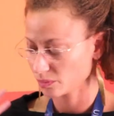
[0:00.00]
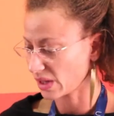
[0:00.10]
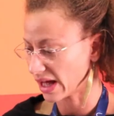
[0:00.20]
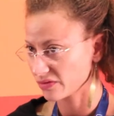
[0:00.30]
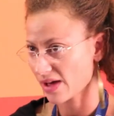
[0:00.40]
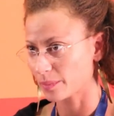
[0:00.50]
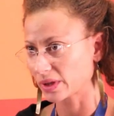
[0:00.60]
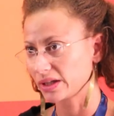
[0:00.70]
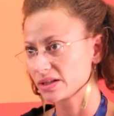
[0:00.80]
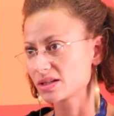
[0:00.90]
black
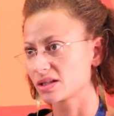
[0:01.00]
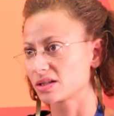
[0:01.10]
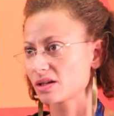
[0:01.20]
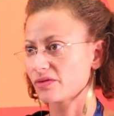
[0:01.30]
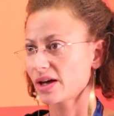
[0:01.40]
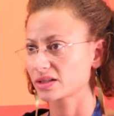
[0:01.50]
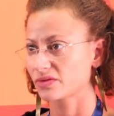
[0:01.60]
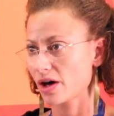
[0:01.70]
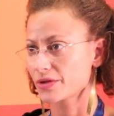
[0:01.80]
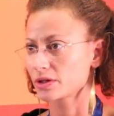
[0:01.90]
families, this affects
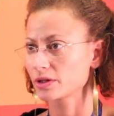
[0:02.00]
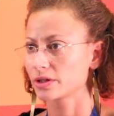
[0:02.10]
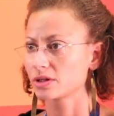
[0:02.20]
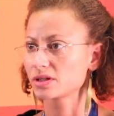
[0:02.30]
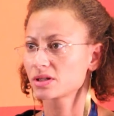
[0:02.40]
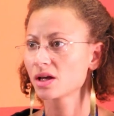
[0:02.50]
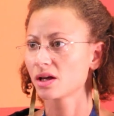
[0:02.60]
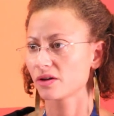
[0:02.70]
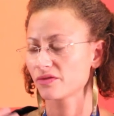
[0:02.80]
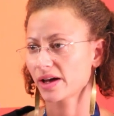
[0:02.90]
fatherhood, this
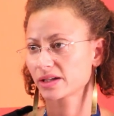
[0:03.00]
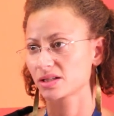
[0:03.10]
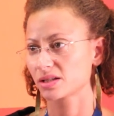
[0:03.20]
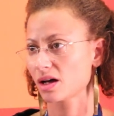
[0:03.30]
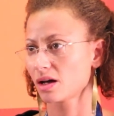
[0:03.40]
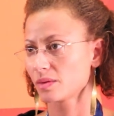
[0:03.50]
affects